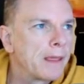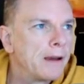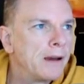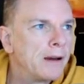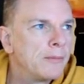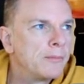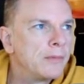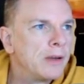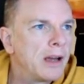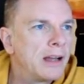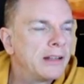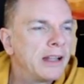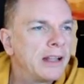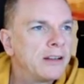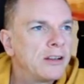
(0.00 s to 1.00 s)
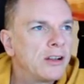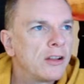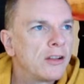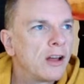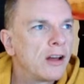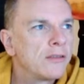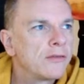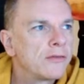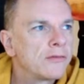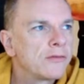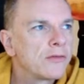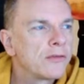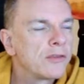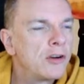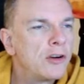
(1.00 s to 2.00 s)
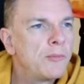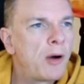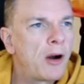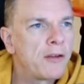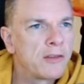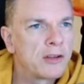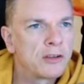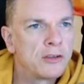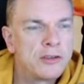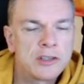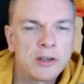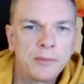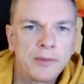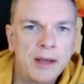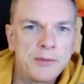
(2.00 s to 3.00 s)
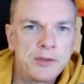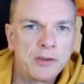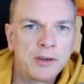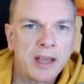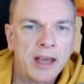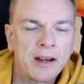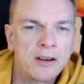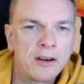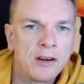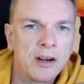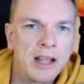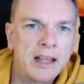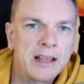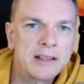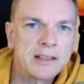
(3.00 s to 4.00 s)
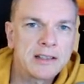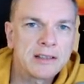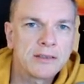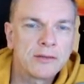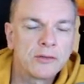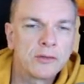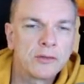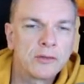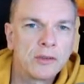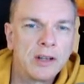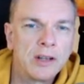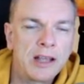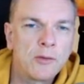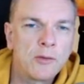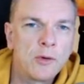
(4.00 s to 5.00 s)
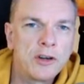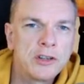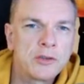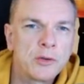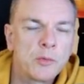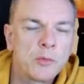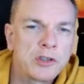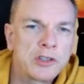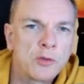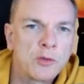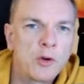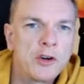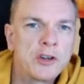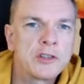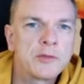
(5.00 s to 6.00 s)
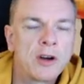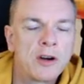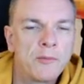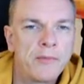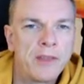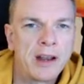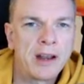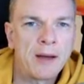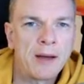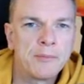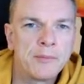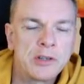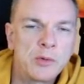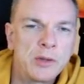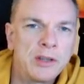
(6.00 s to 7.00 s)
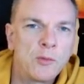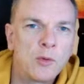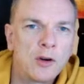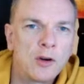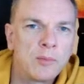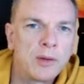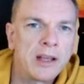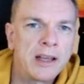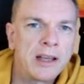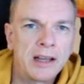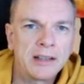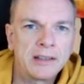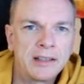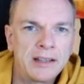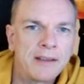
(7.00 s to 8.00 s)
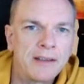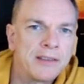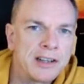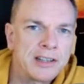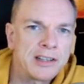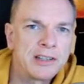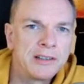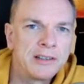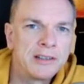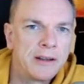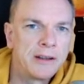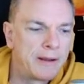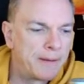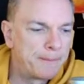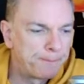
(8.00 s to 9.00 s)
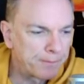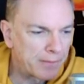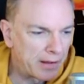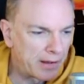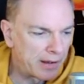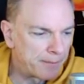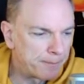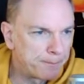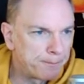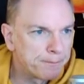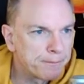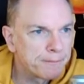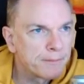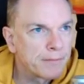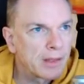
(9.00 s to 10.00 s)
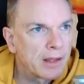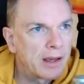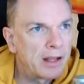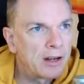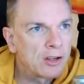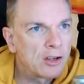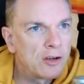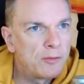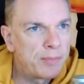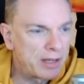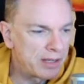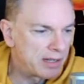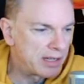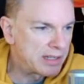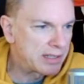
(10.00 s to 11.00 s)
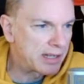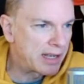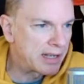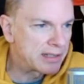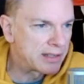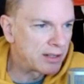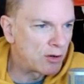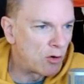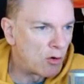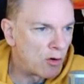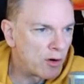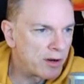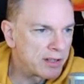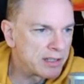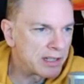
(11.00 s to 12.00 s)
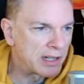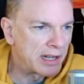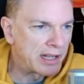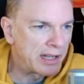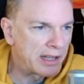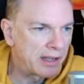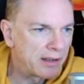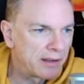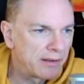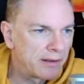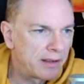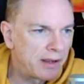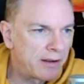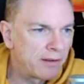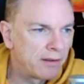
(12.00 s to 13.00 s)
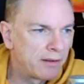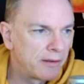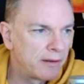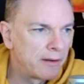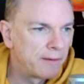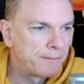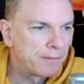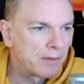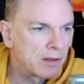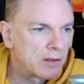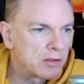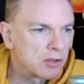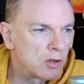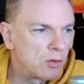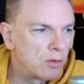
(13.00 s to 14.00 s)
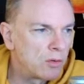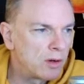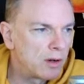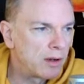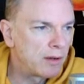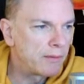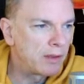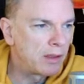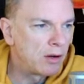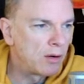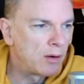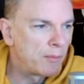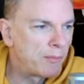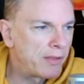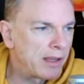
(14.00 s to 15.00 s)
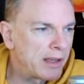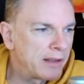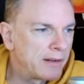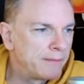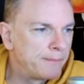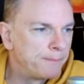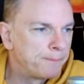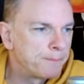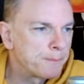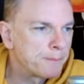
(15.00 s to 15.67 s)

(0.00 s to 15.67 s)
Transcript: Um, and then a third part of the clue sometimes you'll get are links, link words, or, which are words or, that happen between the wordplay and the definition. Um, and it could be in this case that or is a link here. So, you know, I'm thinking